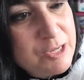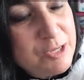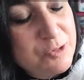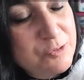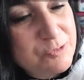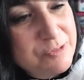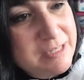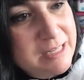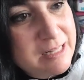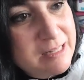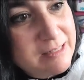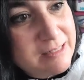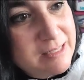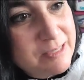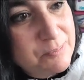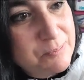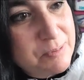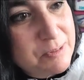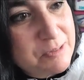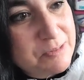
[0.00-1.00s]
utility
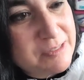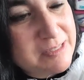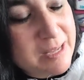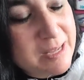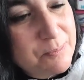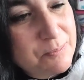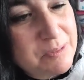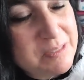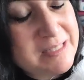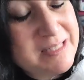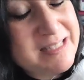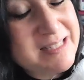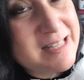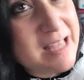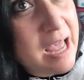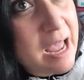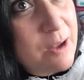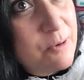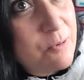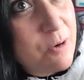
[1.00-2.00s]
bills have been
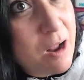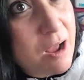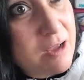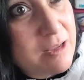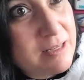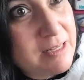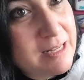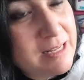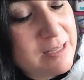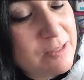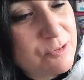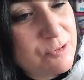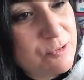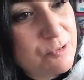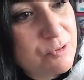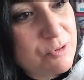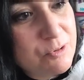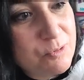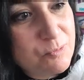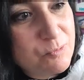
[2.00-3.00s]
skyrocketing
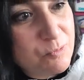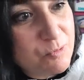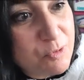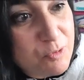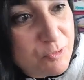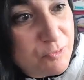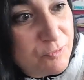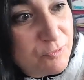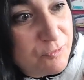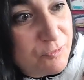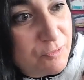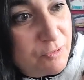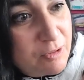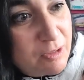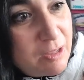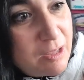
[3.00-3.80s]
through the roof.